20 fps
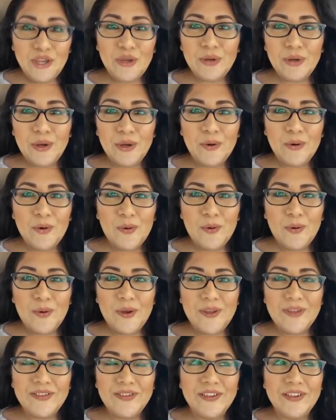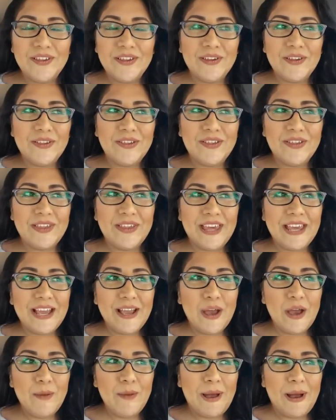You know, the
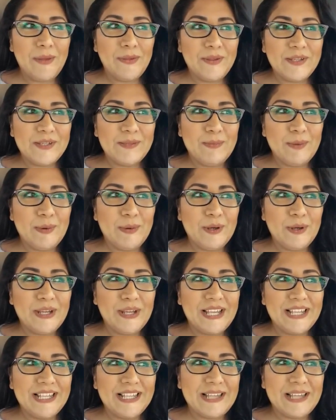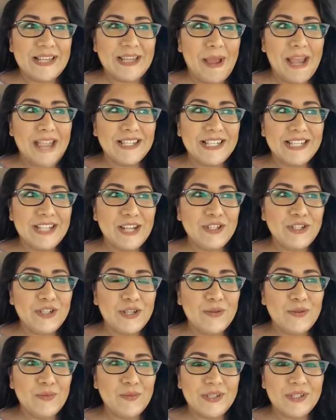thing about this book is that my
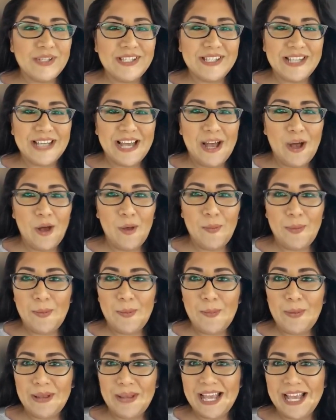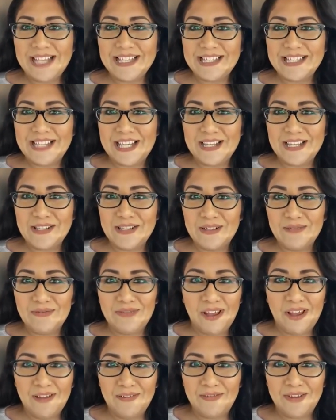intention was to help implant plant seeds of
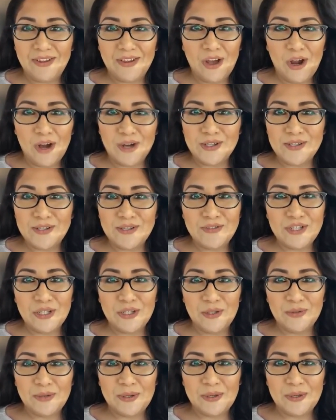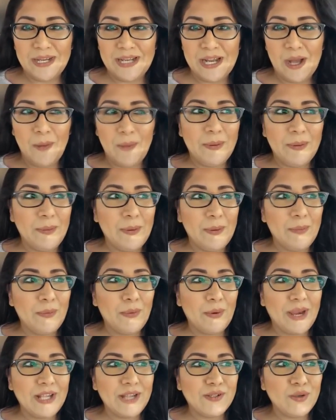love in the hearts of children, help them
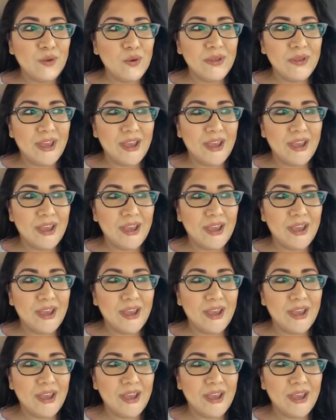embrace